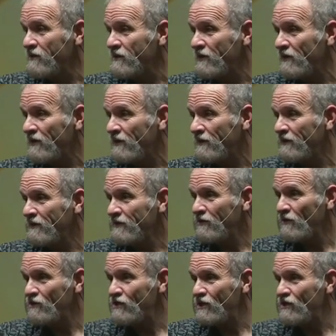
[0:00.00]
I remember
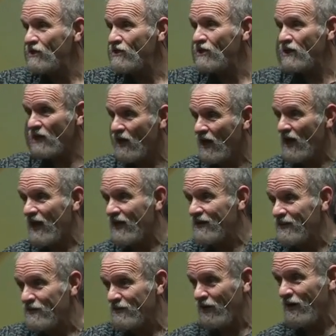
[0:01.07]
that I have a wife
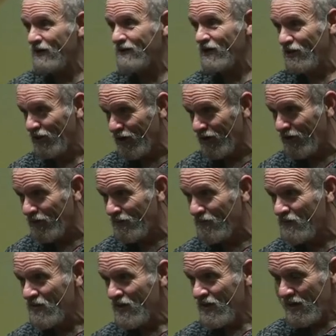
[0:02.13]
that I
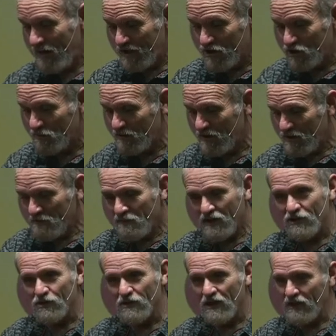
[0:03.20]
forgot to call,
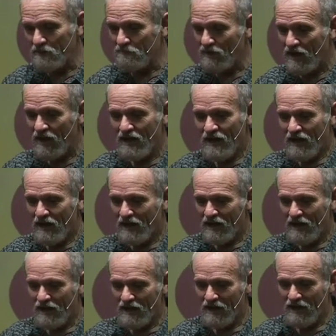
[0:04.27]
and
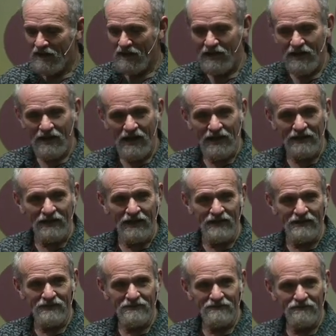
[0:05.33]
this
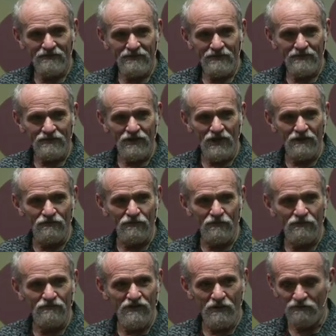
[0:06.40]
helps me to
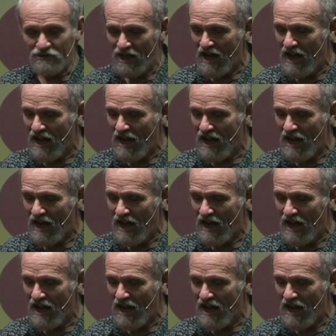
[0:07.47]
remember